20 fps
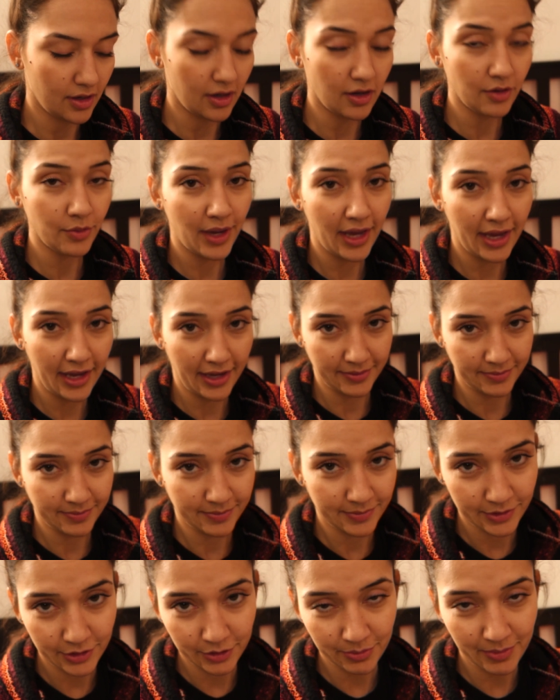Okay,
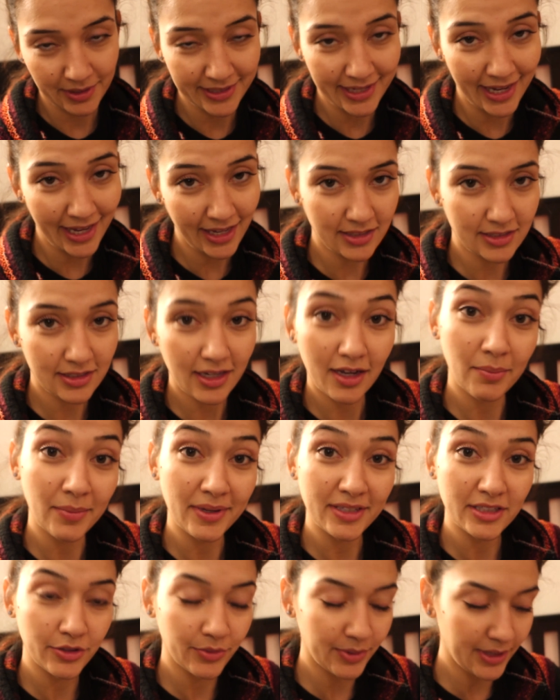so my day is
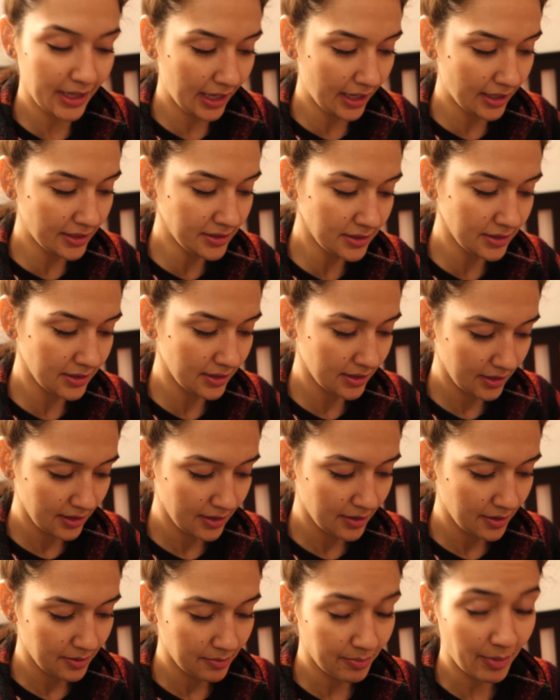coming to an end.
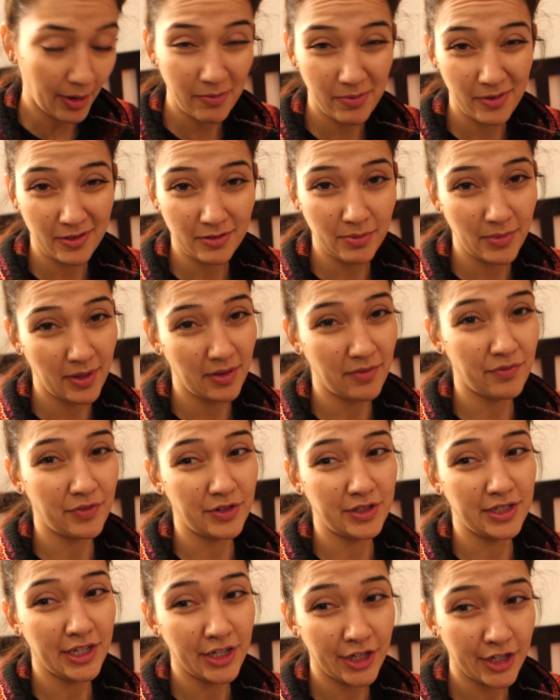Bart picked me up
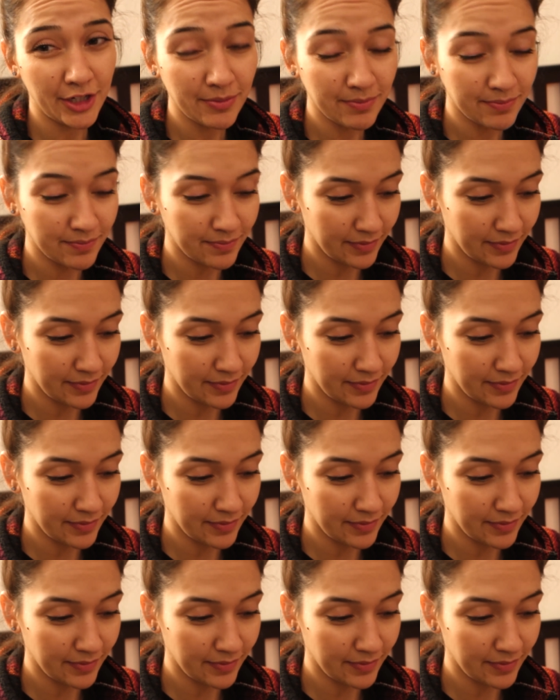for dinner.